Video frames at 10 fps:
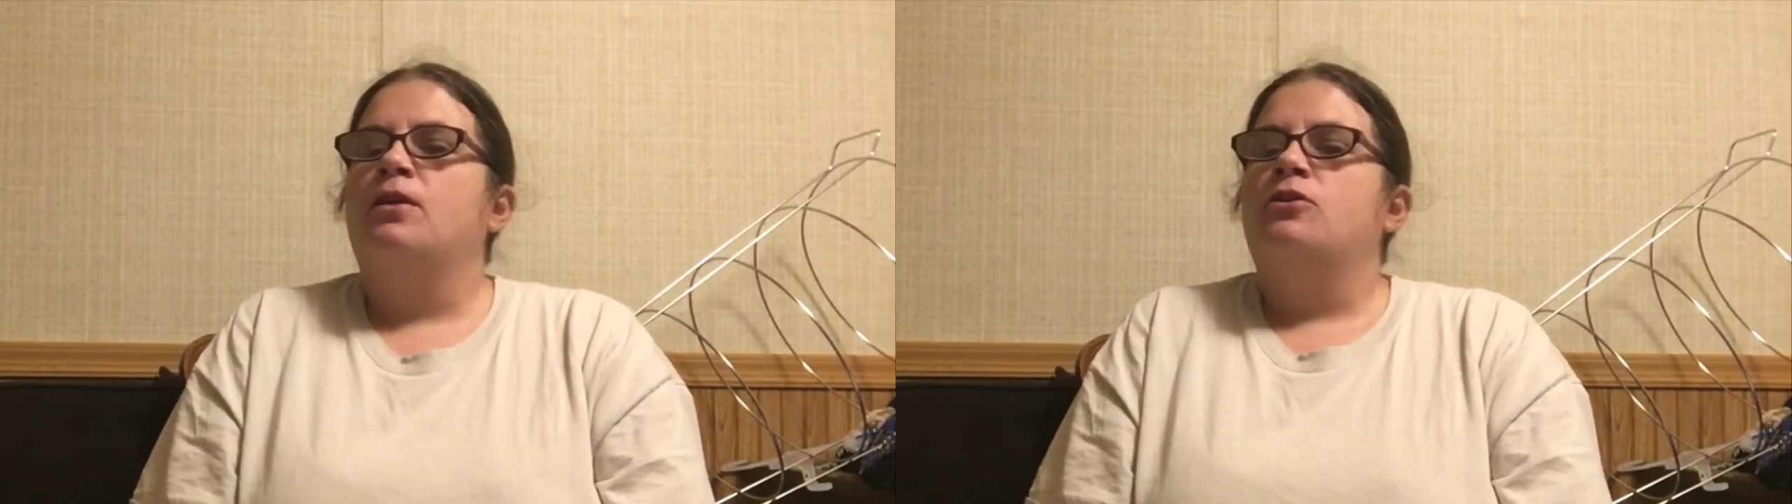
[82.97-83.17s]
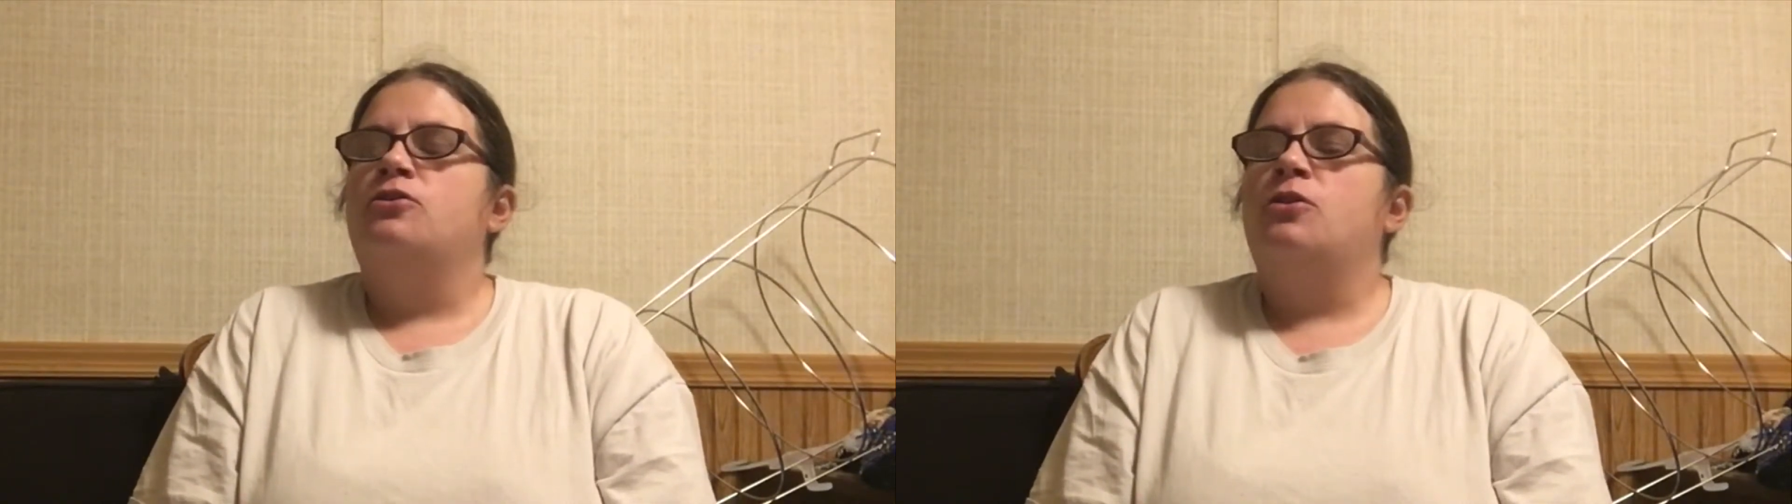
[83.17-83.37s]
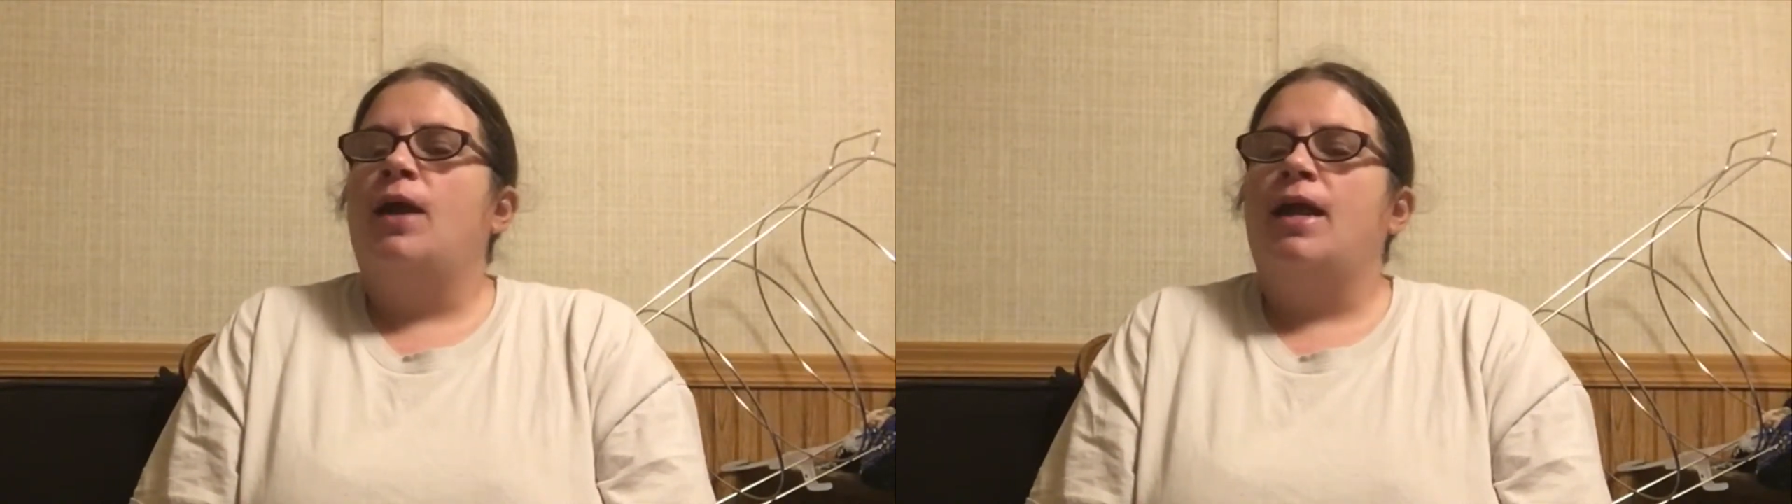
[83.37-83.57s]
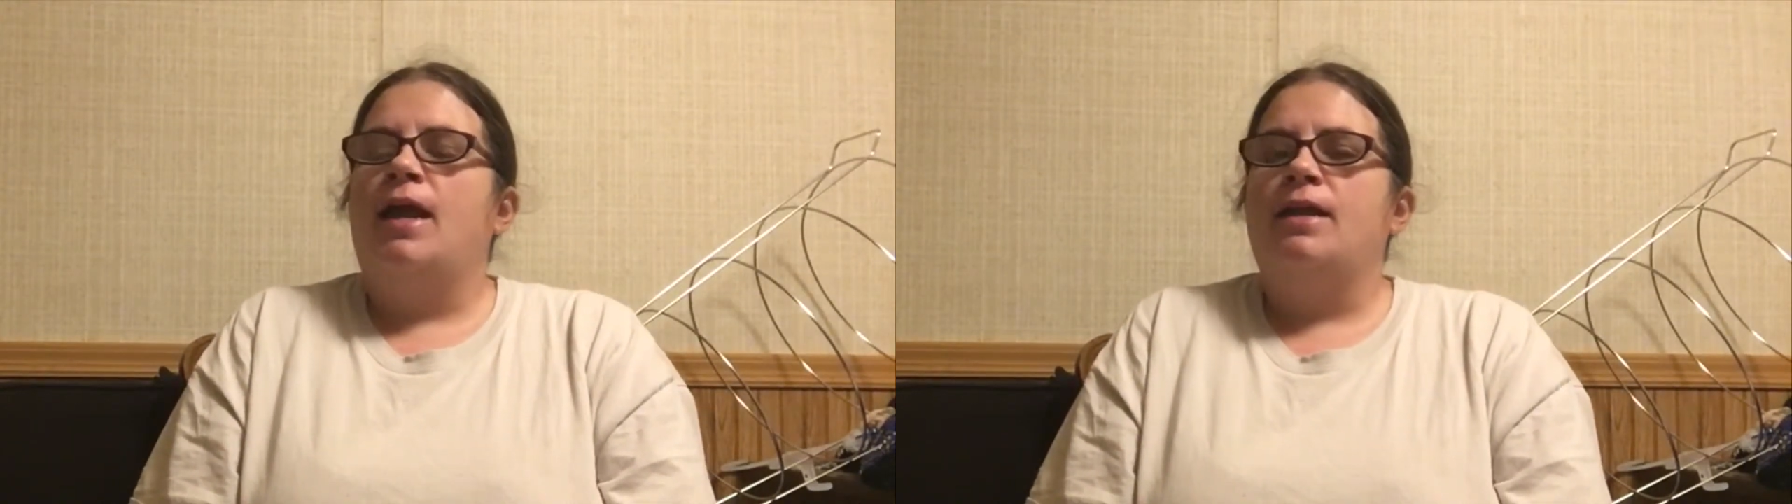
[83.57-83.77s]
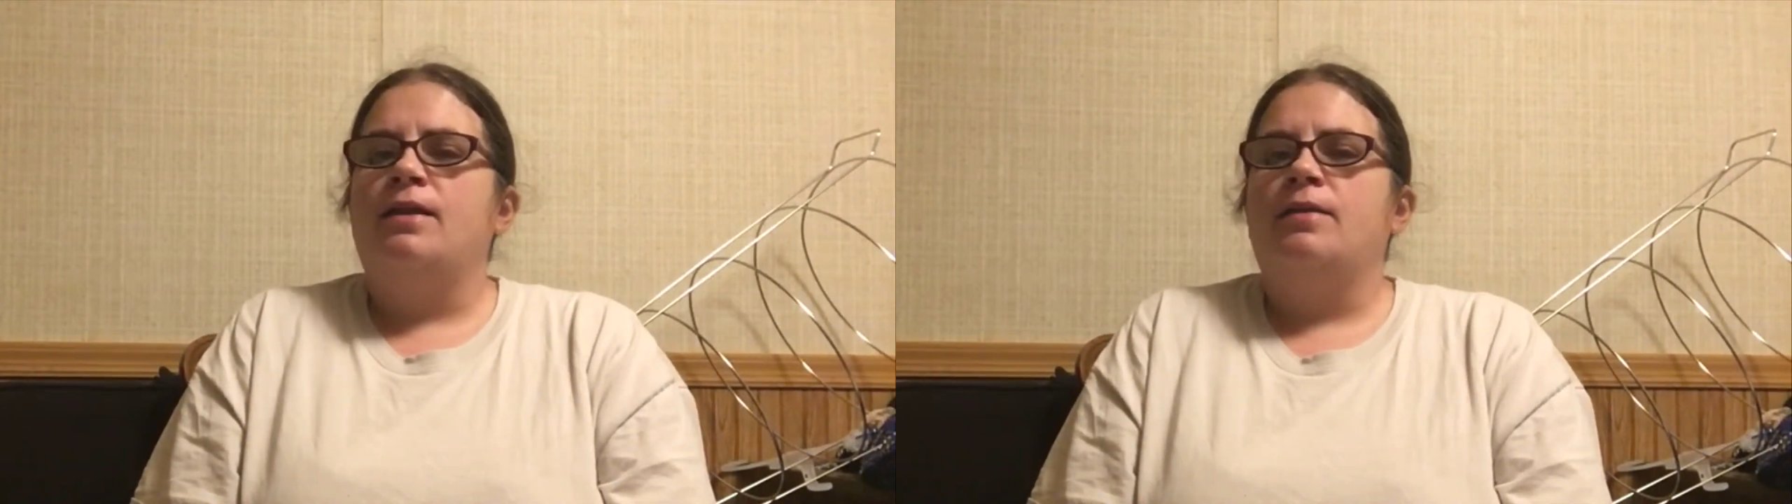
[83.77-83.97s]
So I
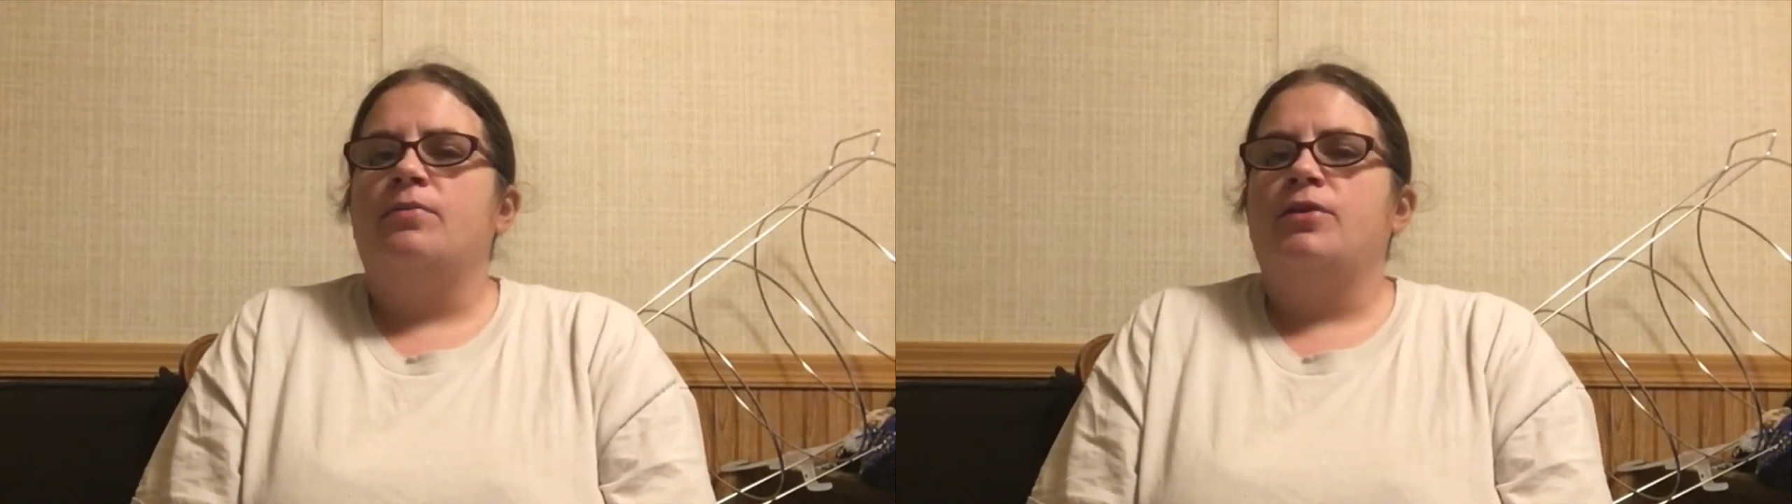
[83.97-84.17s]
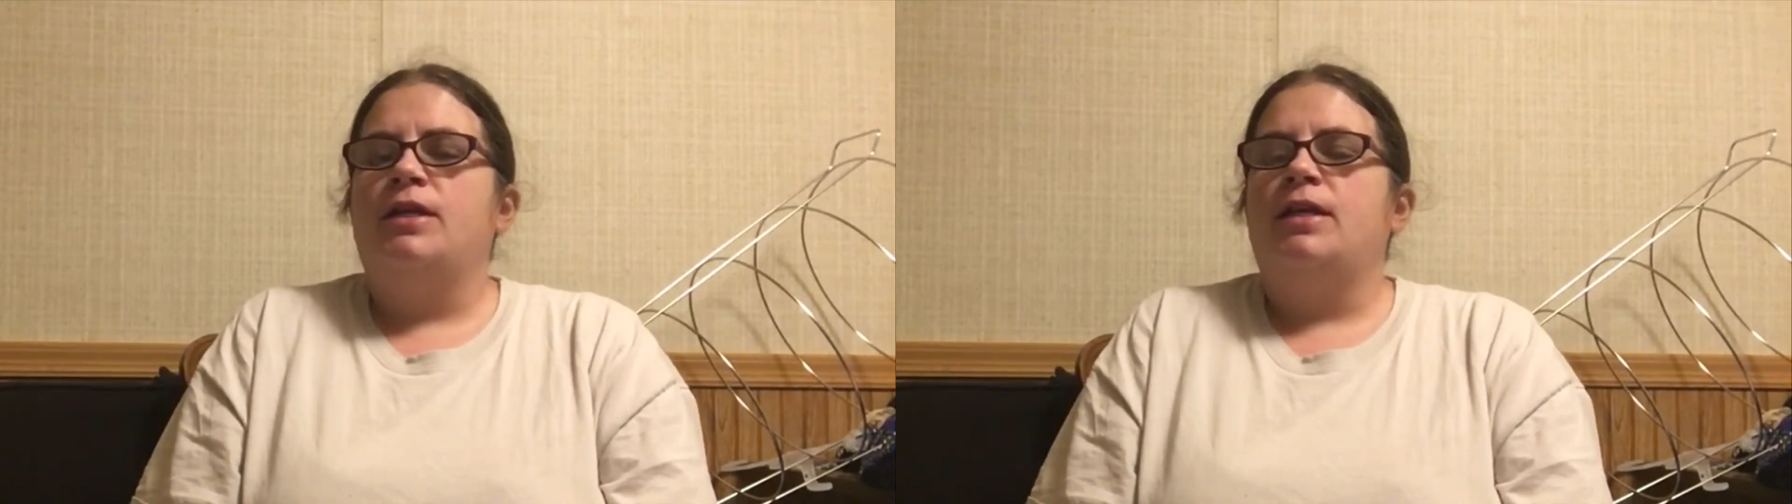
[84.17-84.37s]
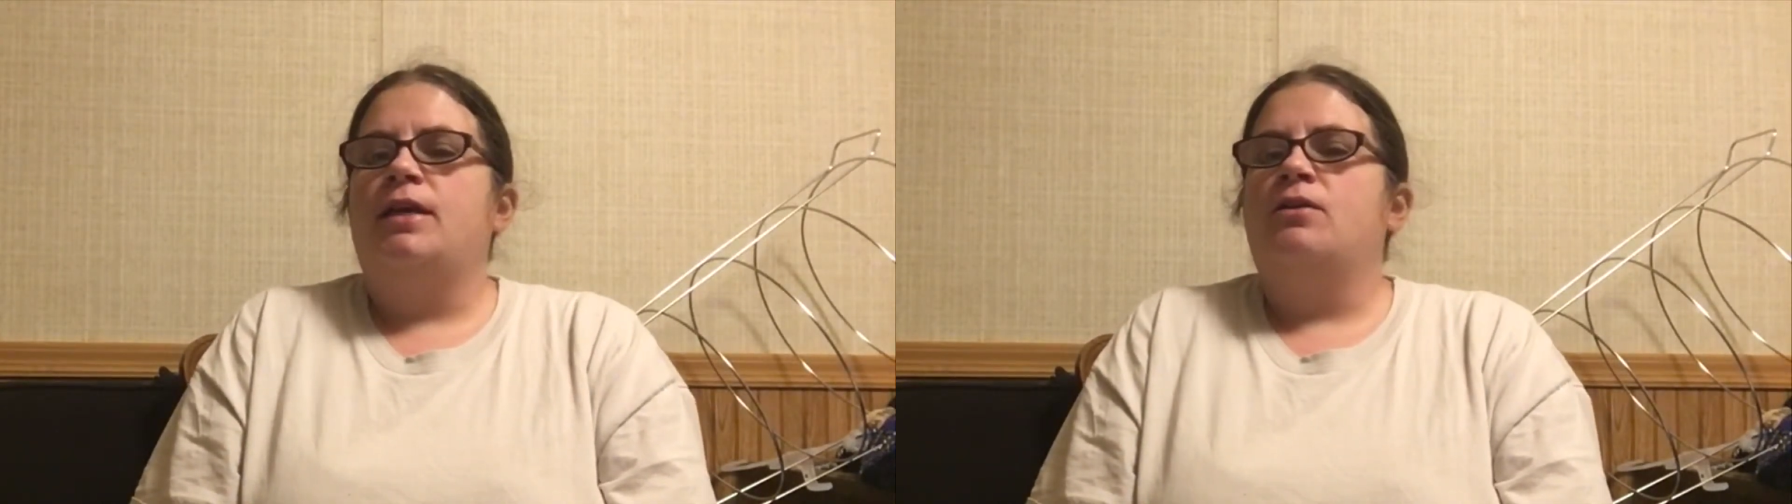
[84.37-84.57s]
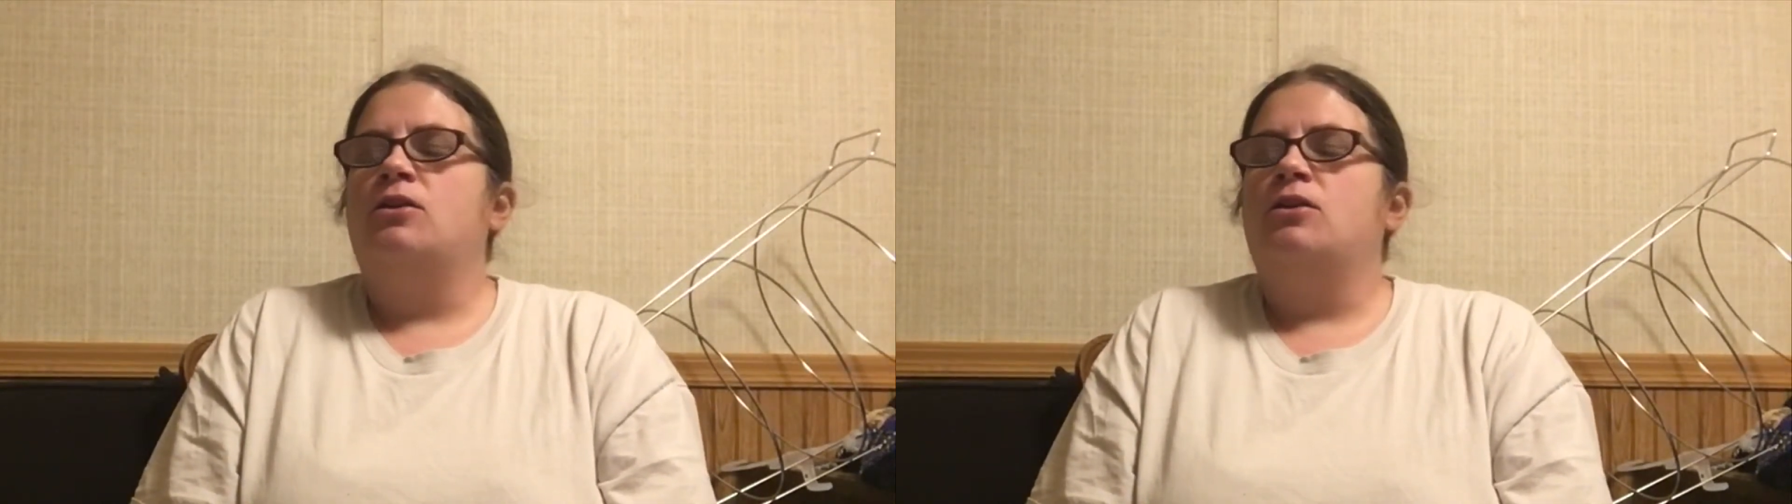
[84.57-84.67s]
ended up reading it,